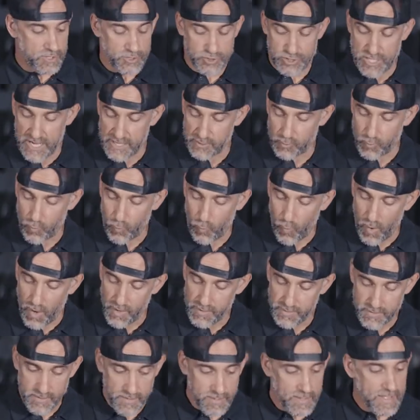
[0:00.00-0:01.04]
Channel
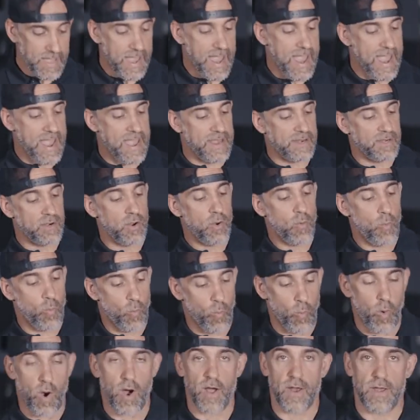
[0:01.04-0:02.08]
one and
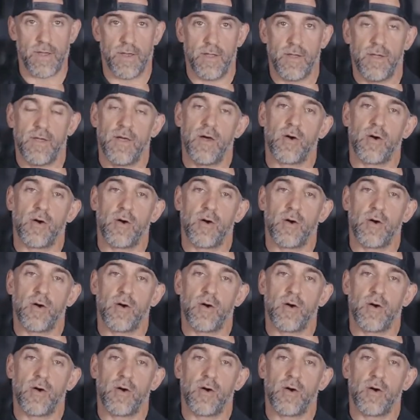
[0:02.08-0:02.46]
one.